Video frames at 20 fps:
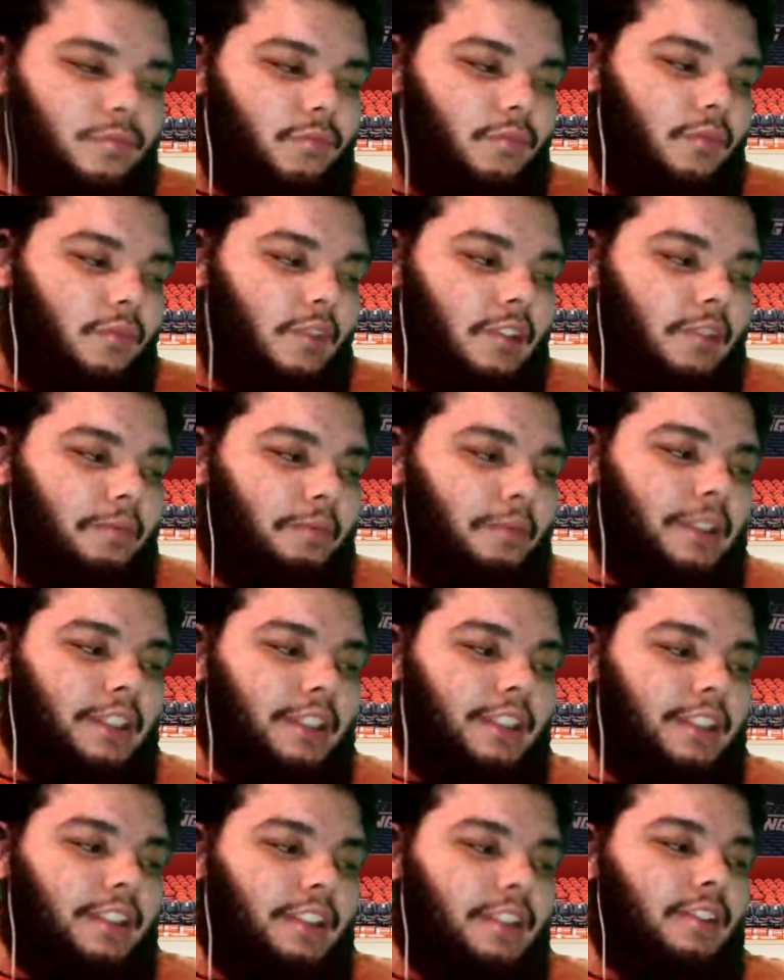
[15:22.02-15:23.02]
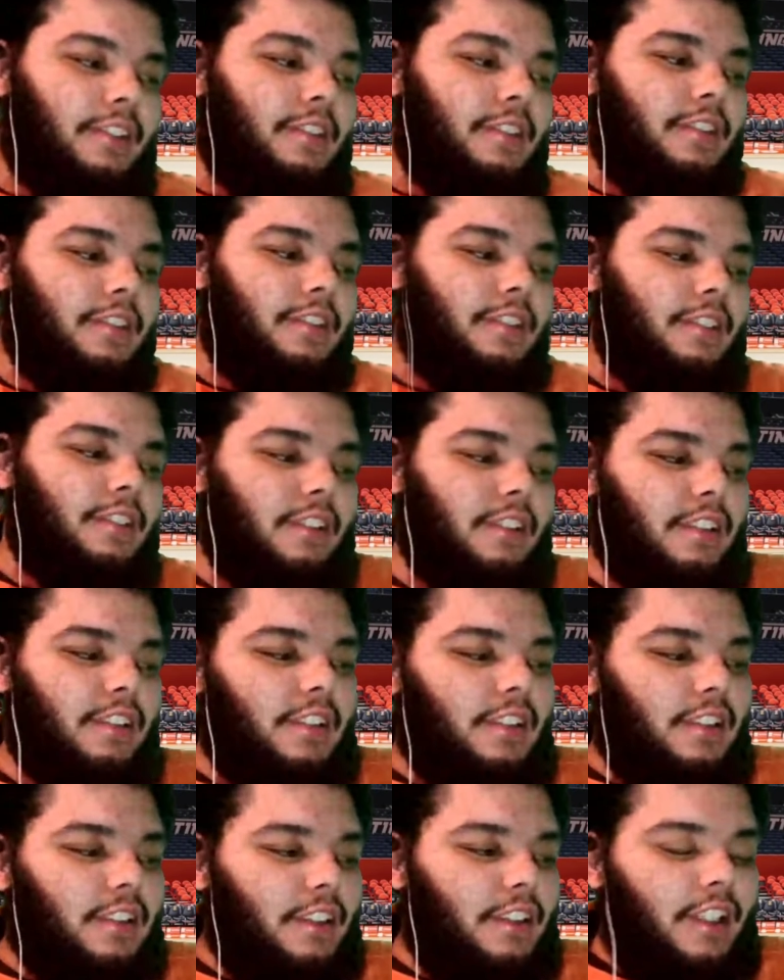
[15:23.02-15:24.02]
But
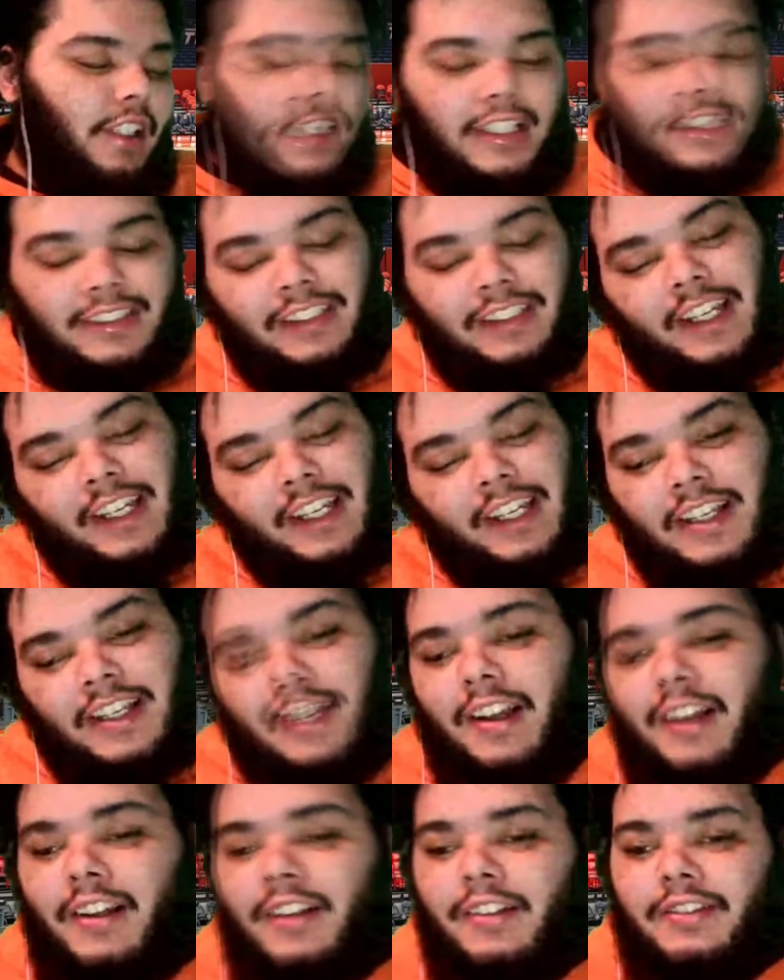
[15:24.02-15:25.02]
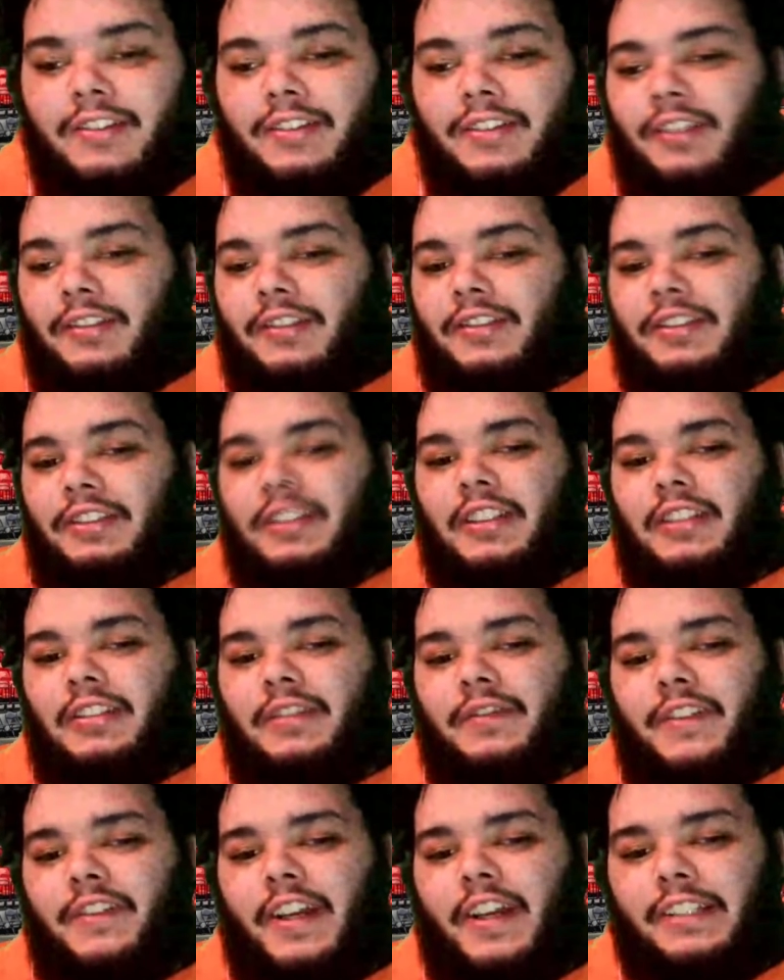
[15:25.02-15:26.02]
yeah, that's the last high of the season,
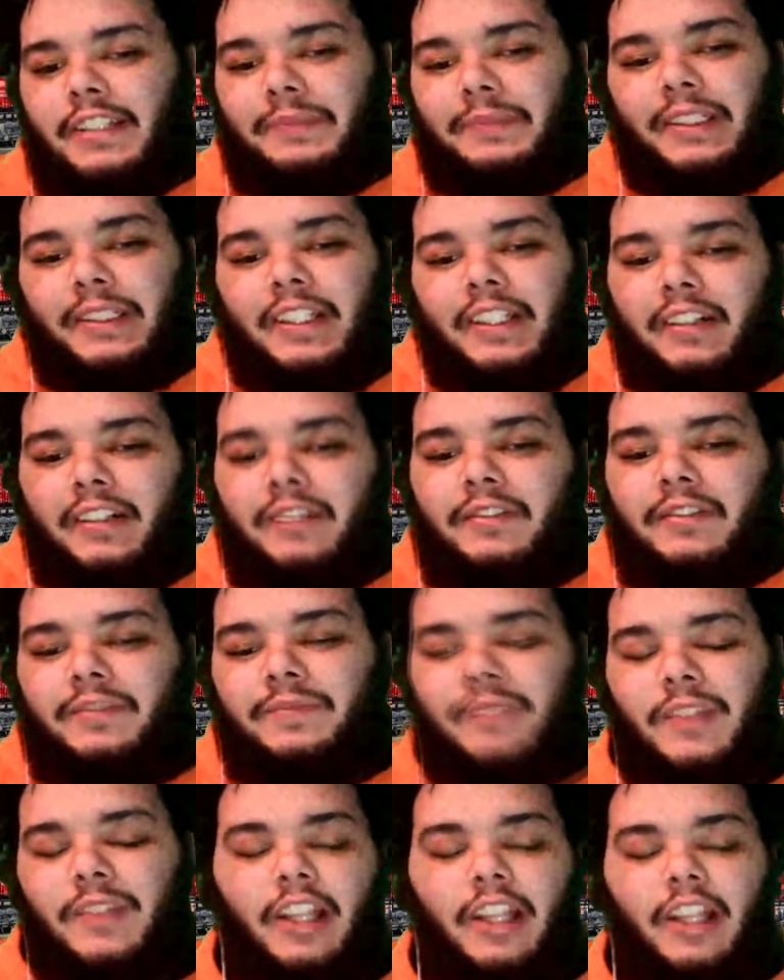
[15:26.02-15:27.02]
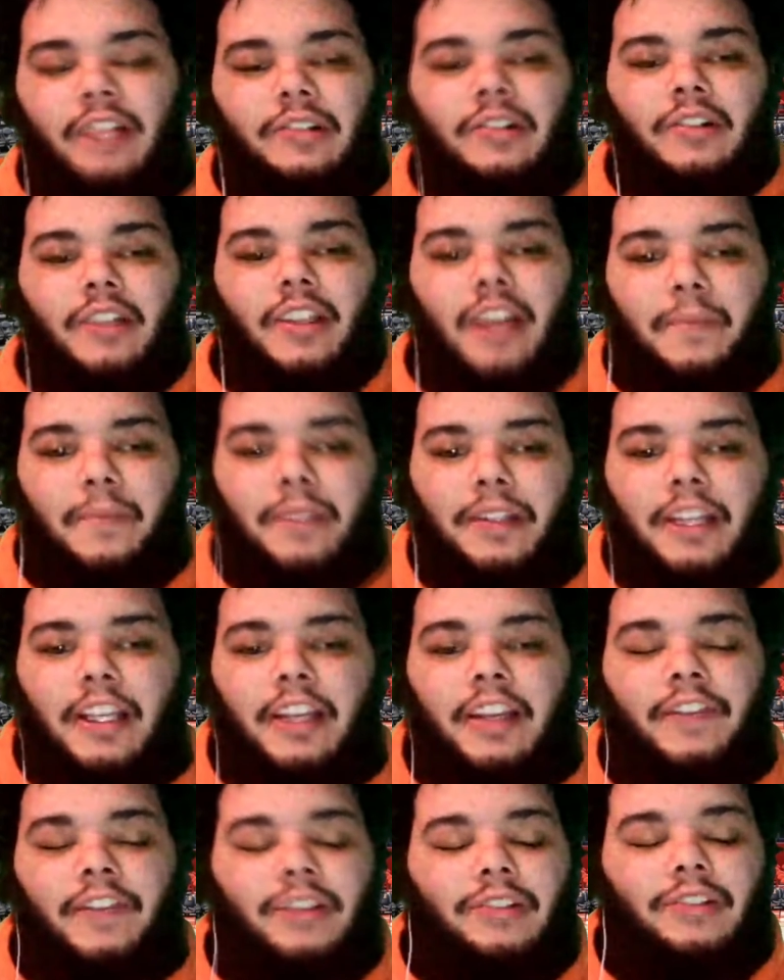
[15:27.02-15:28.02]
if you ask me. Now, Illinois, I
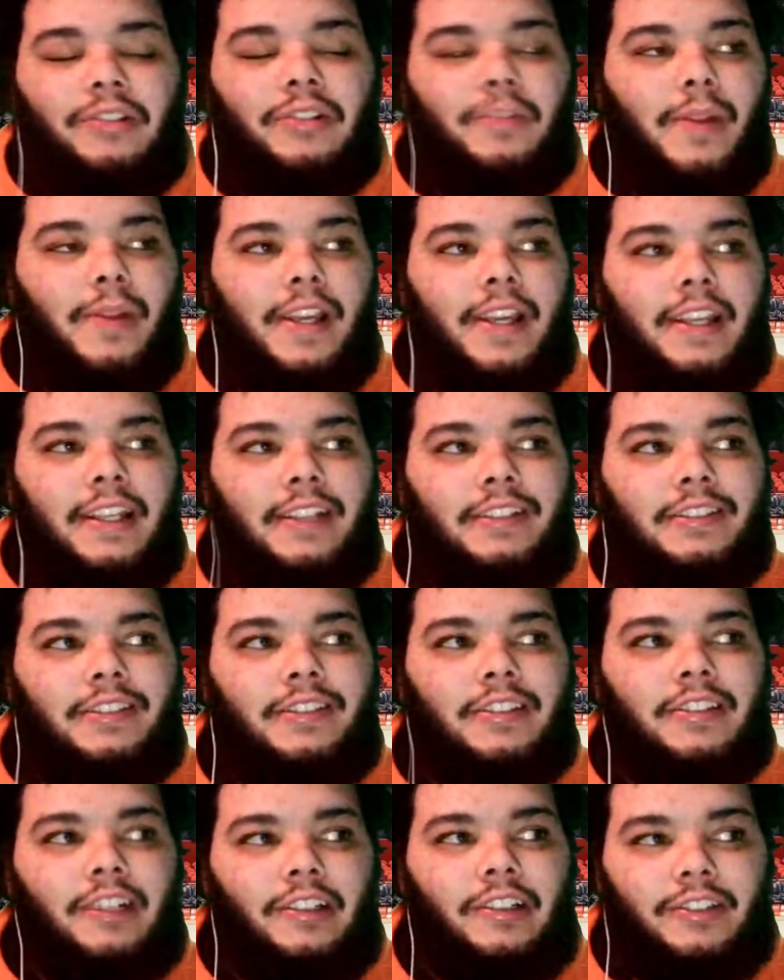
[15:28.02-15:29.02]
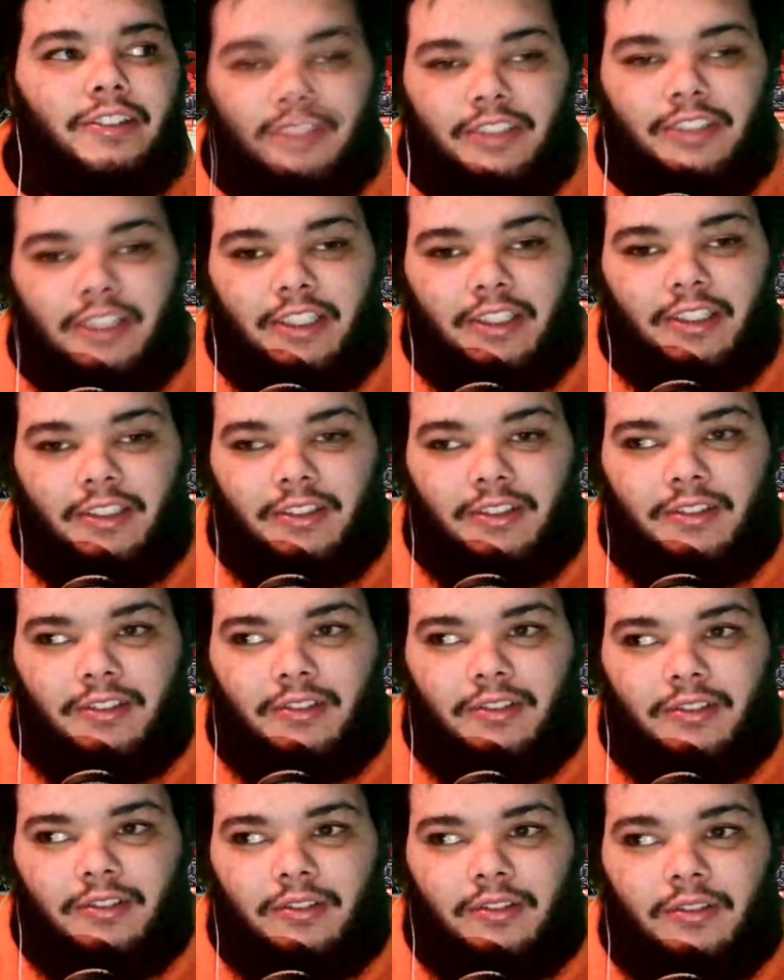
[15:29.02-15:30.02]
believe Illinois plays Thursday.
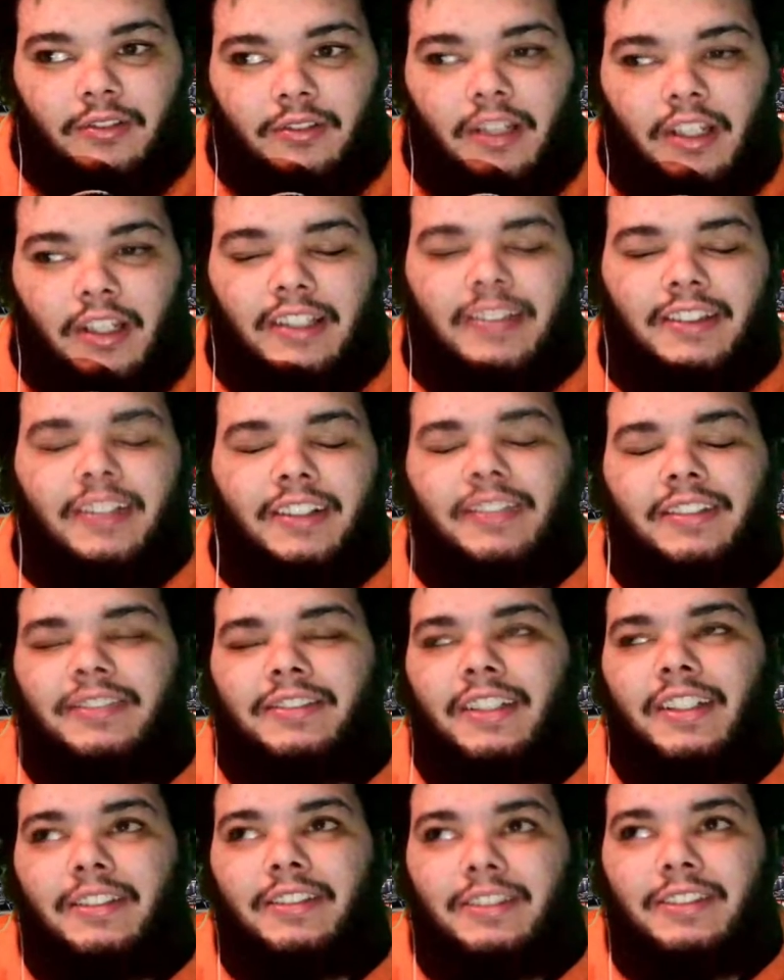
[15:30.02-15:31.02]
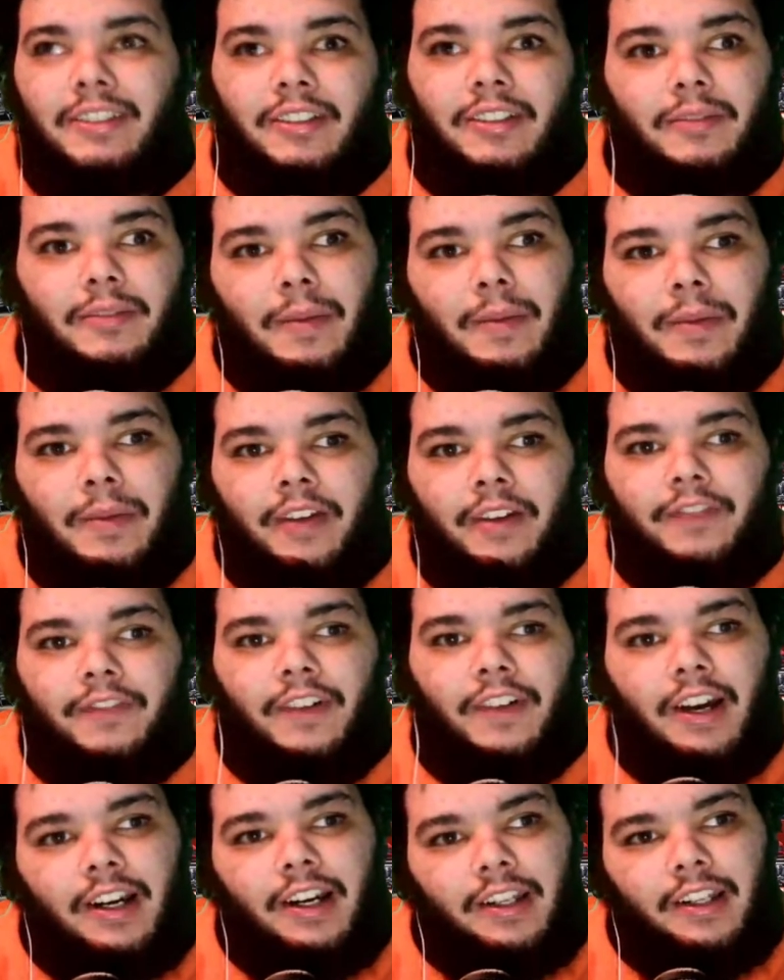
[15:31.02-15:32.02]
Not Thursday, sorry, my bad.
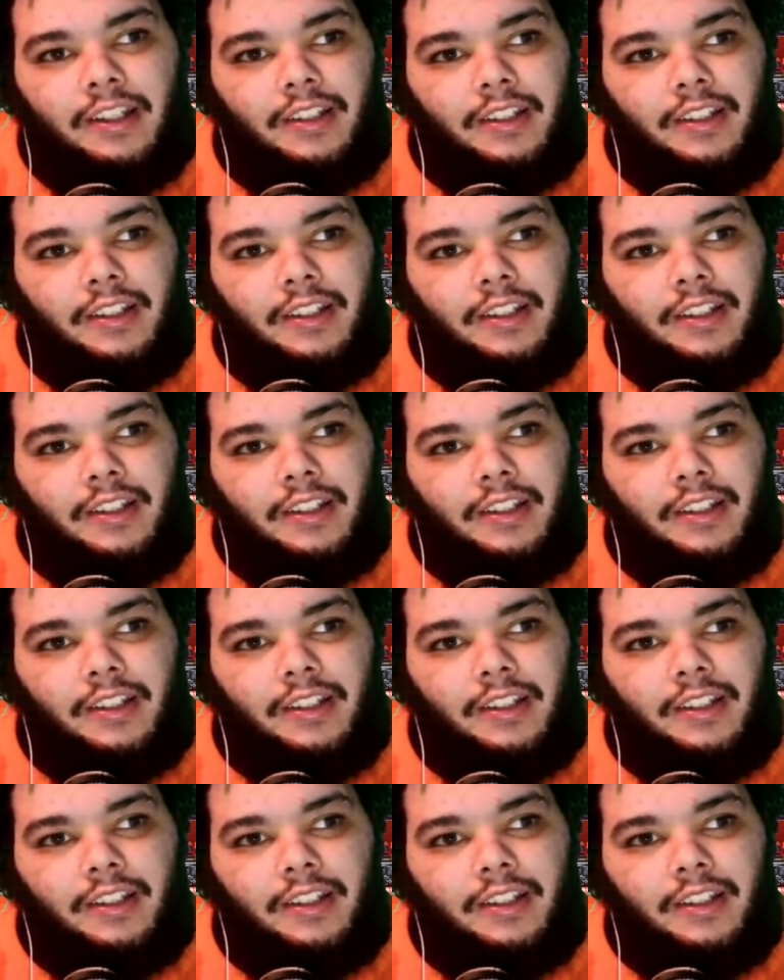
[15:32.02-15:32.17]
Friday.